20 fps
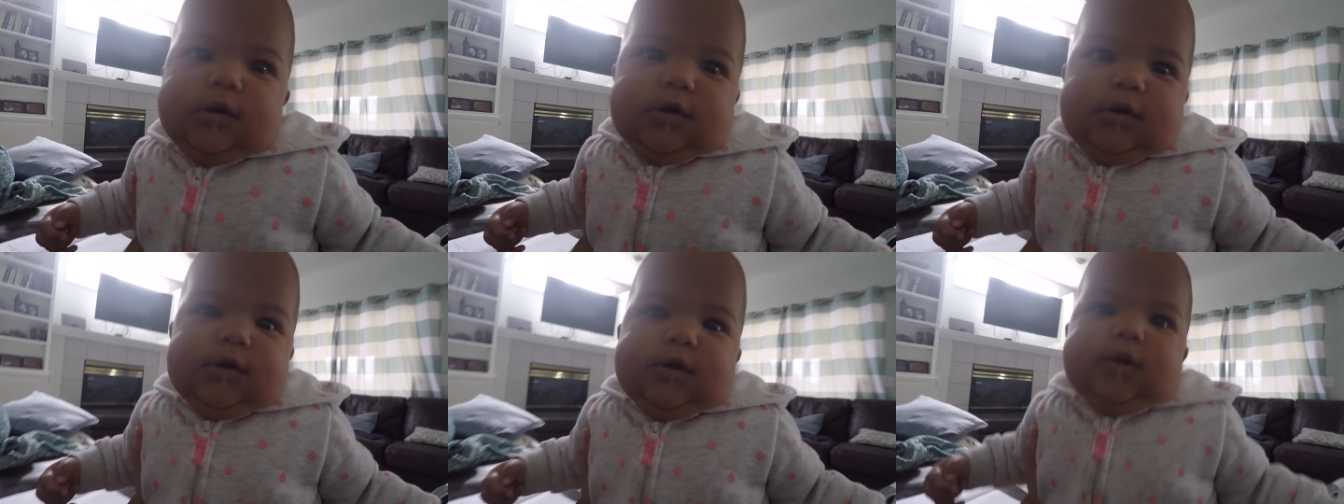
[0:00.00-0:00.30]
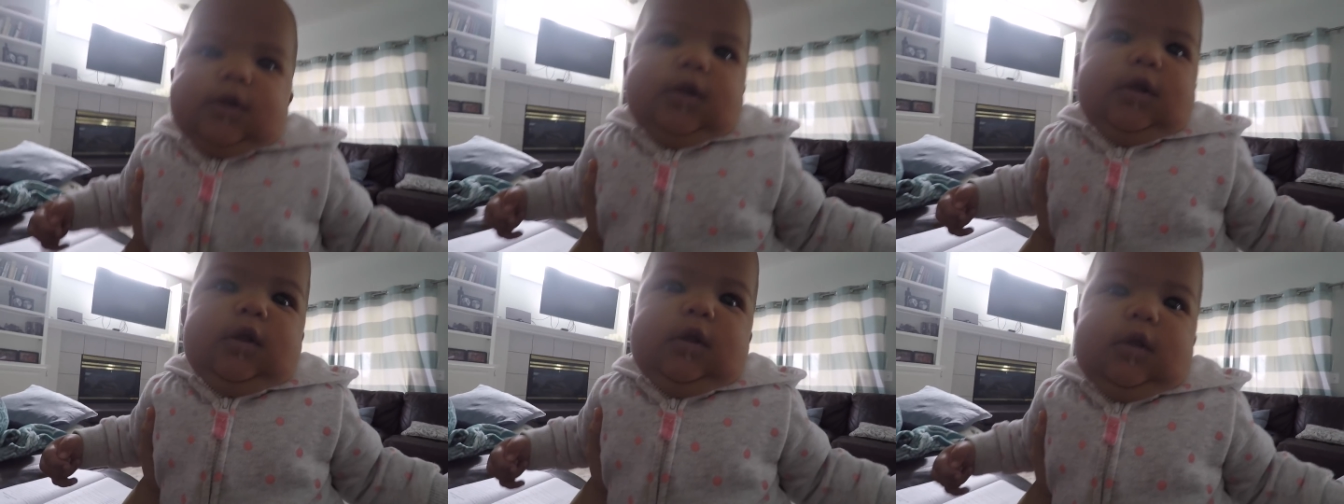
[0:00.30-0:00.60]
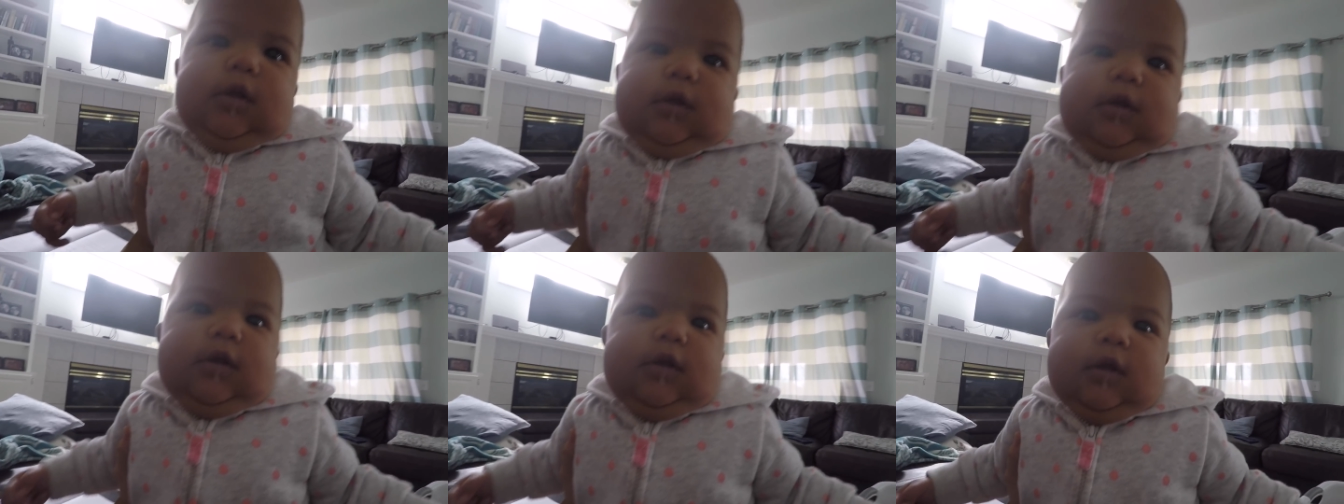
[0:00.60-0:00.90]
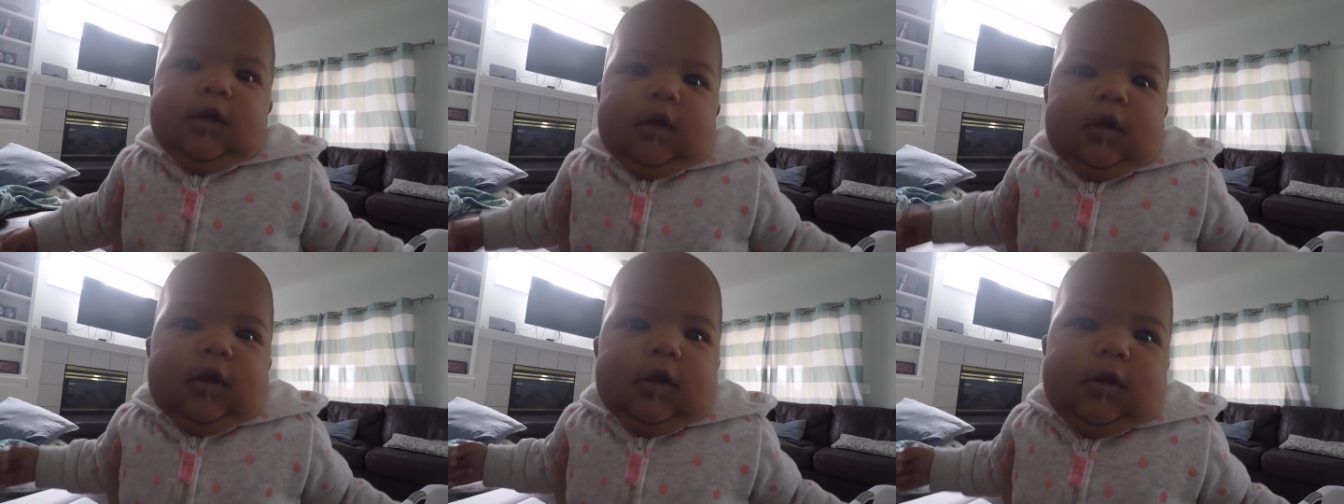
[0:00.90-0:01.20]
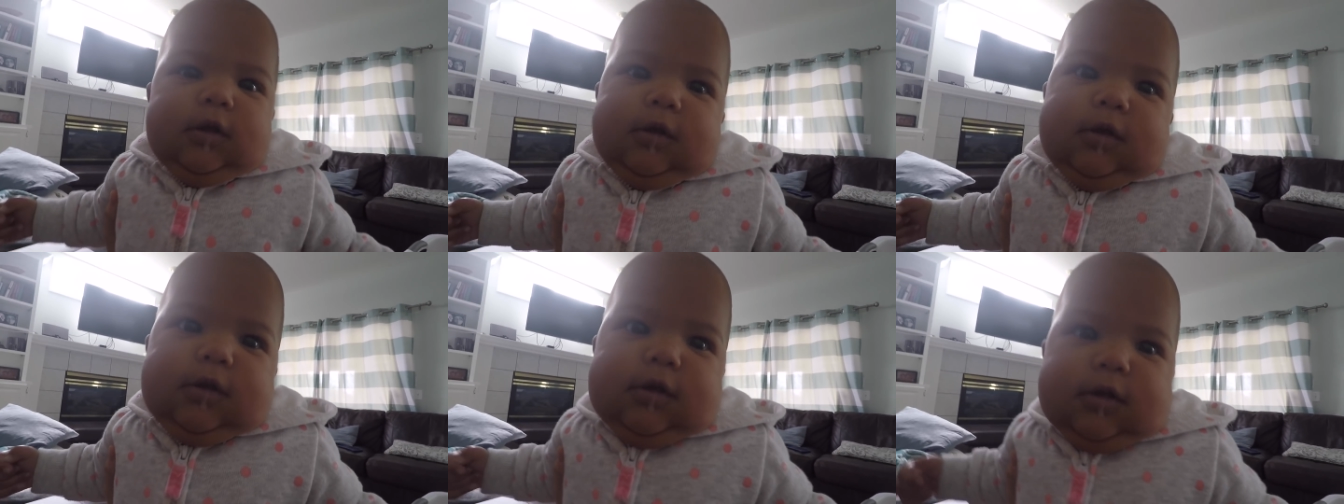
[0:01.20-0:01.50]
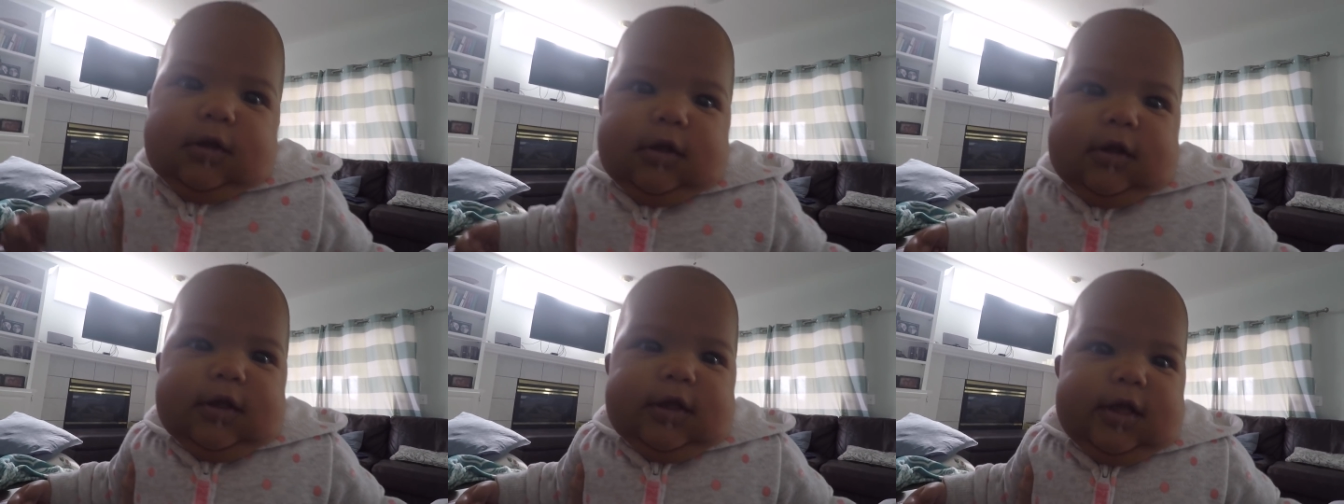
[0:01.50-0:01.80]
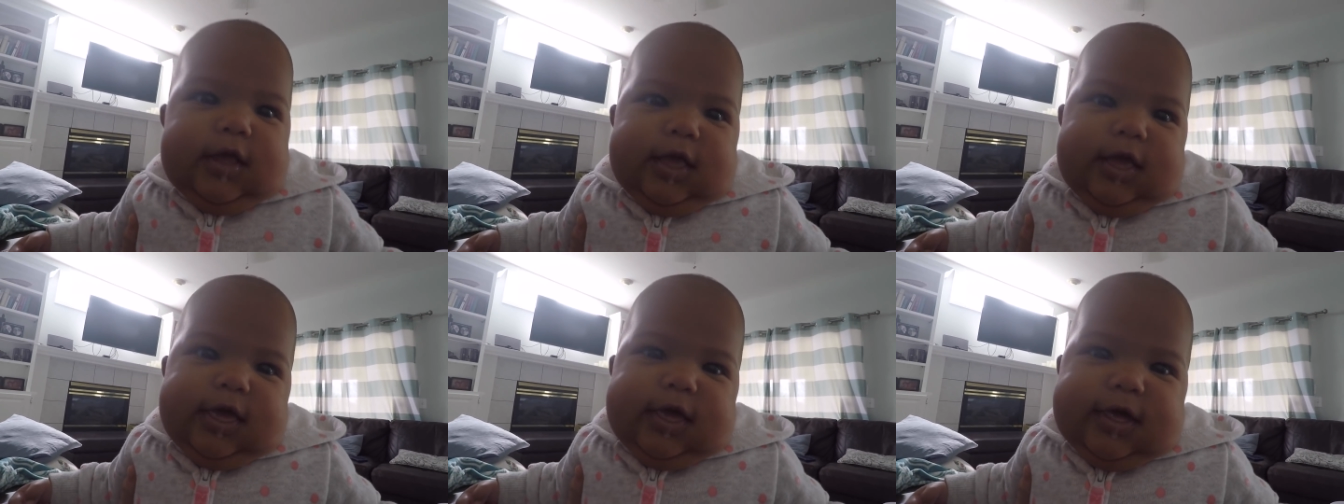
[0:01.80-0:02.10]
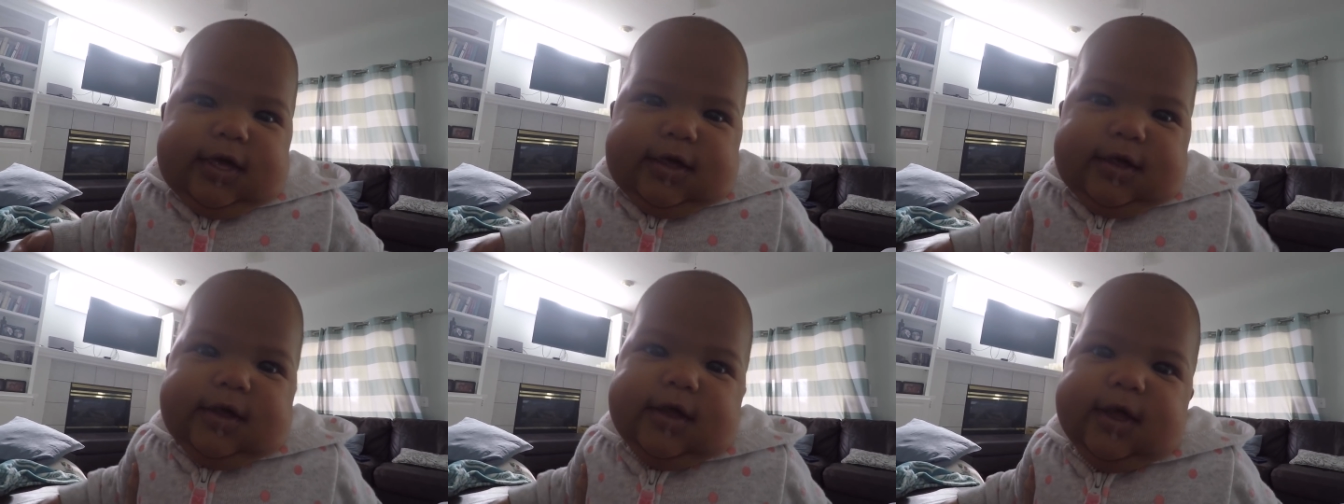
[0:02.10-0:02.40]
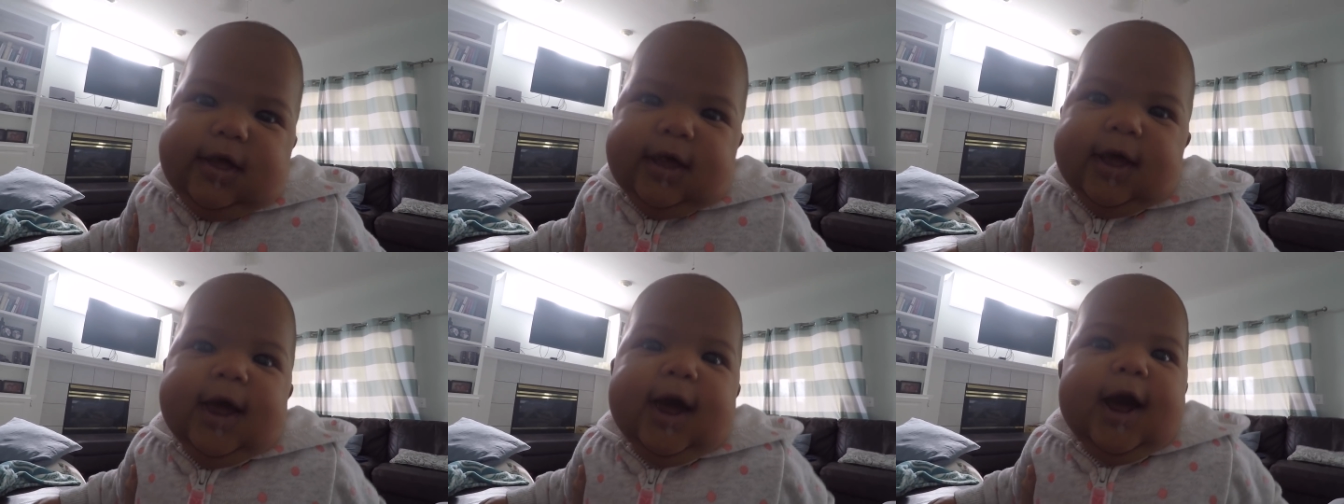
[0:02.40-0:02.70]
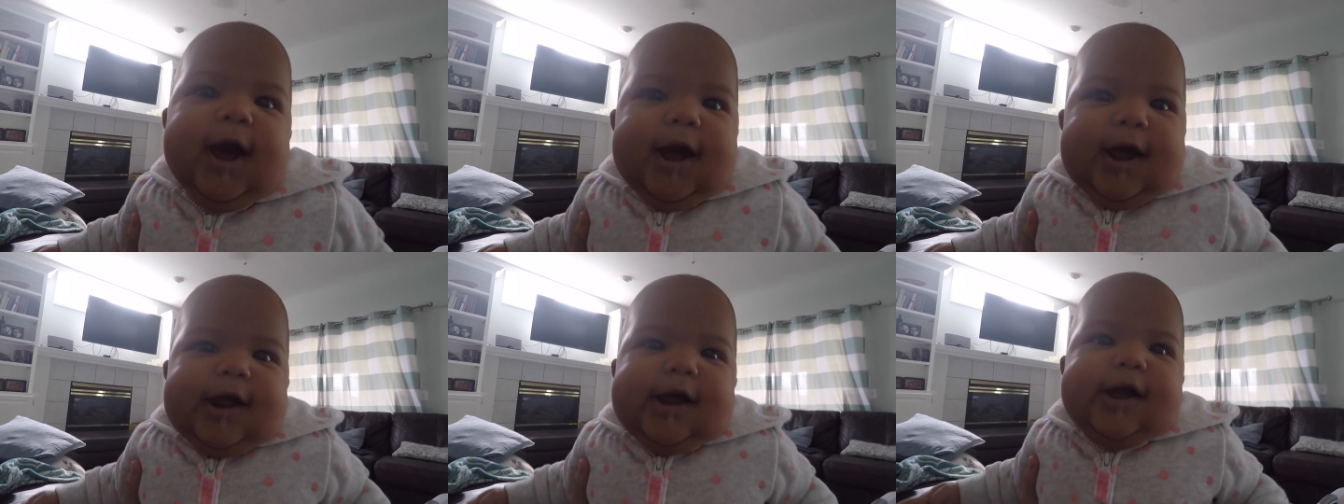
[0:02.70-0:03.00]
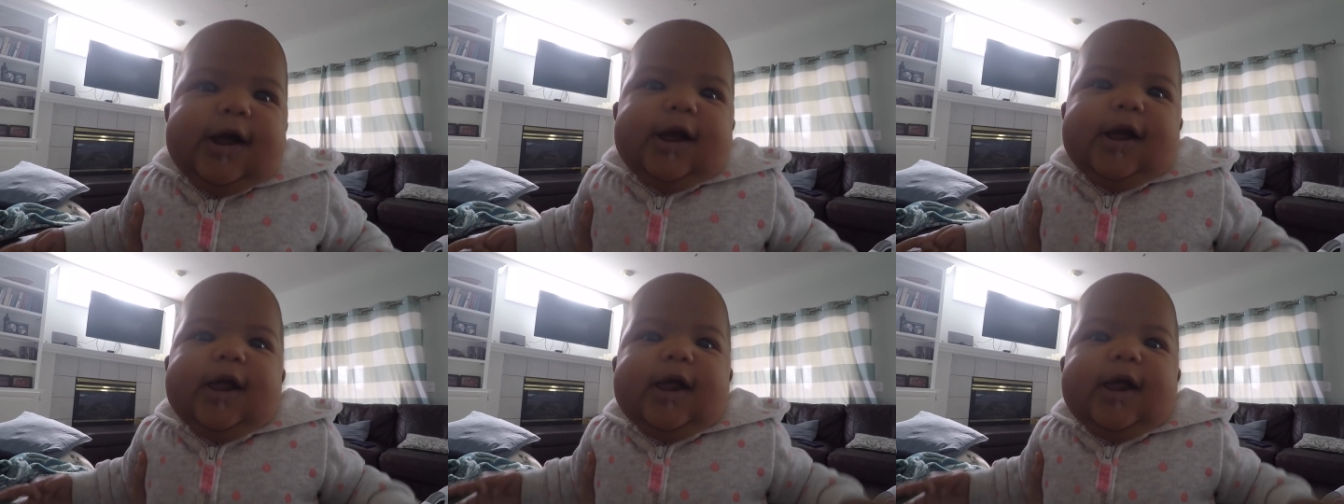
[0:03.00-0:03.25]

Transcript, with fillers: we gotta get that milk. I have no hands left.